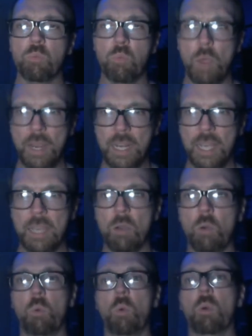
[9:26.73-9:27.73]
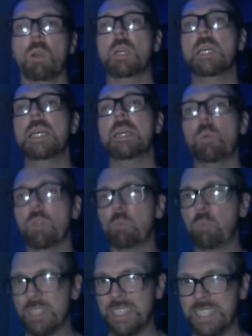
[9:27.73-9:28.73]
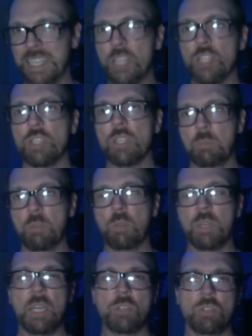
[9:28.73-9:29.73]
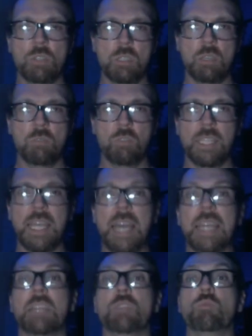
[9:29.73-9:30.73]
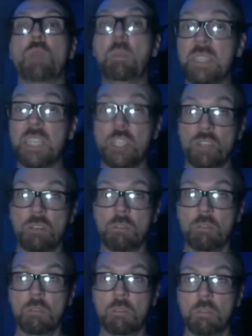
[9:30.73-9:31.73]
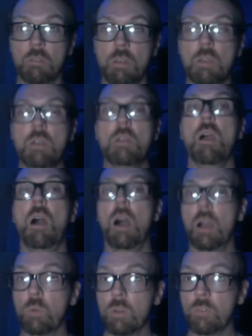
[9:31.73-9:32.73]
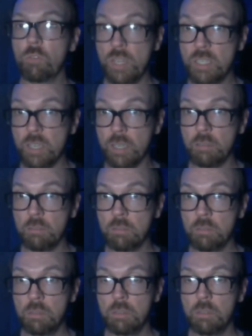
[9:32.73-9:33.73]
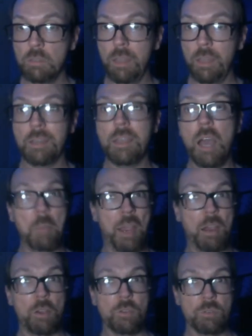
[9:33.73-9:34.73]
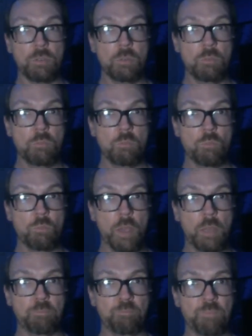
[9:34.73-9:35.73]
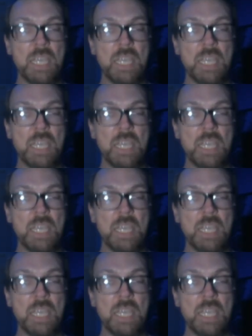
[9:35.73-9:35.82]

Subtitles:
writing or with presentation, communication, stuff like that. And it's repetition, awkward phrasing, and comma errors, right?